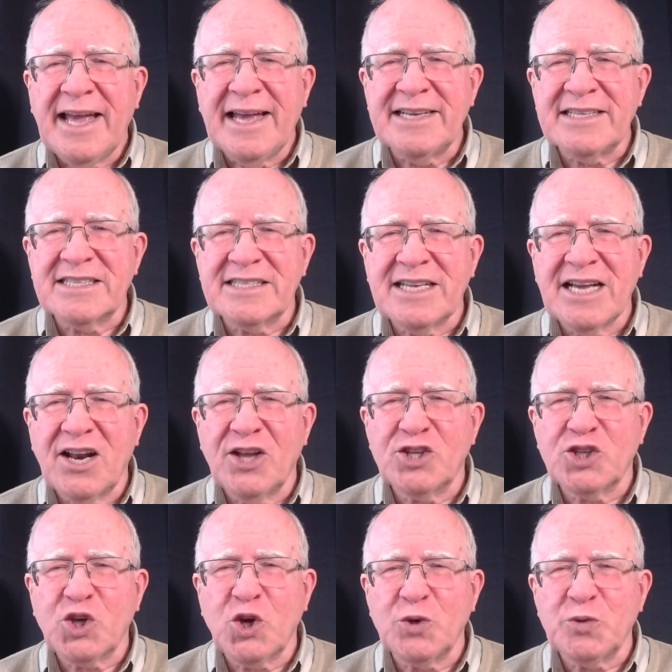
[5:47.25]
as
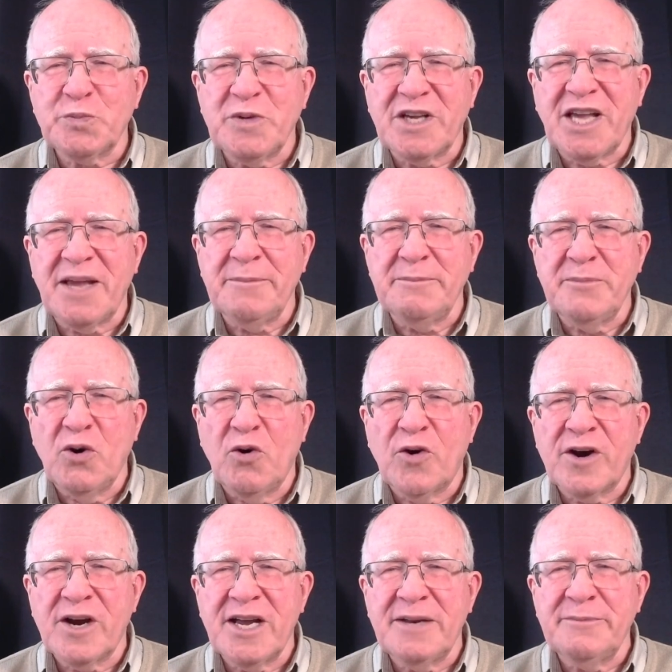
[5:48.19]
telescopes became
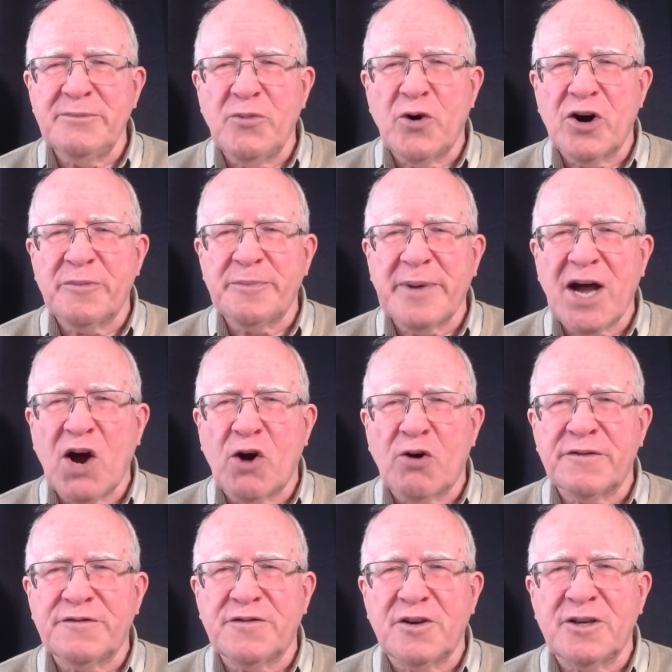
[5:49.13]
more and more
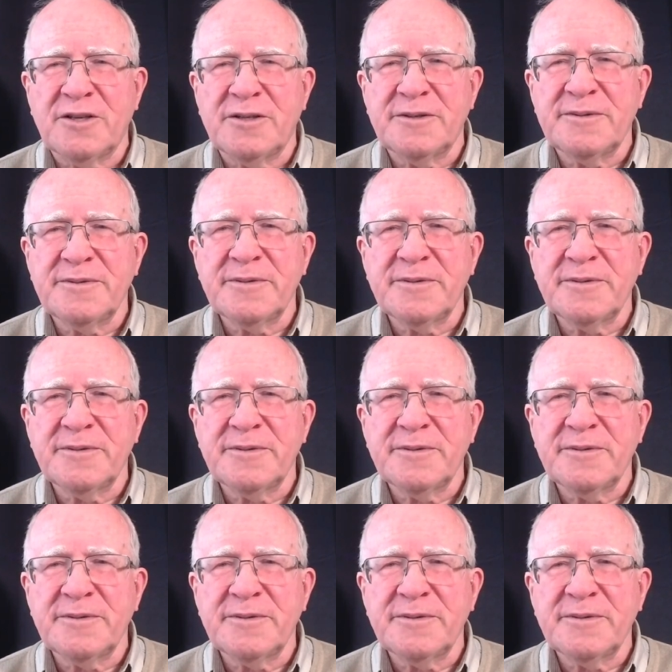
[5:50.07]
powerful.